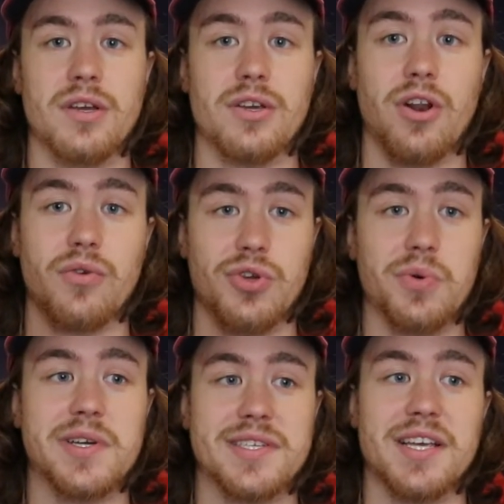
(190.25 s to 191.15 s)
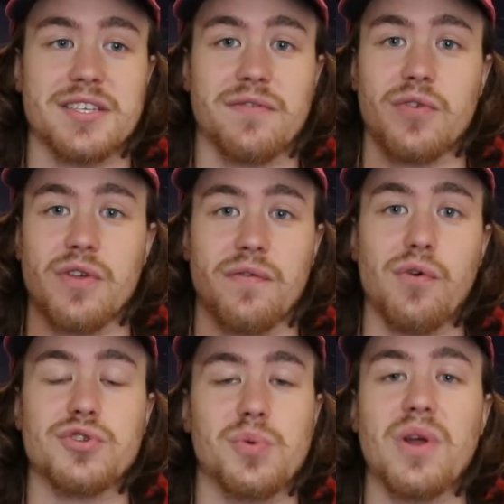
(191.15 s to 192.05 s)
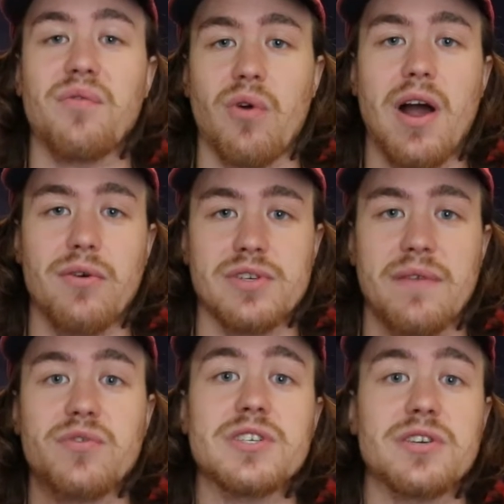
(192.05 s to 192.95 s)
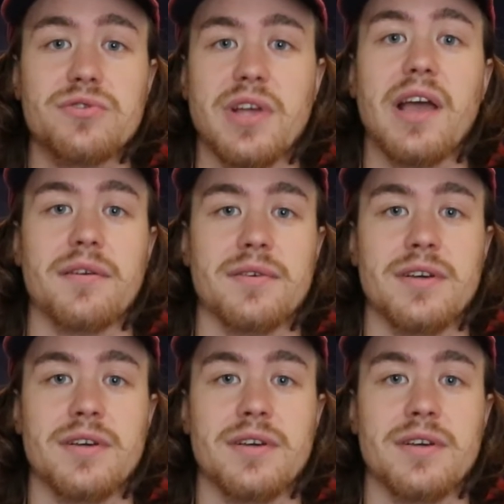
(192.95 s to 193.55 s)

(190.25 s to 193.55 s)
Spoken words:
You exist for the full 24 hours every single day.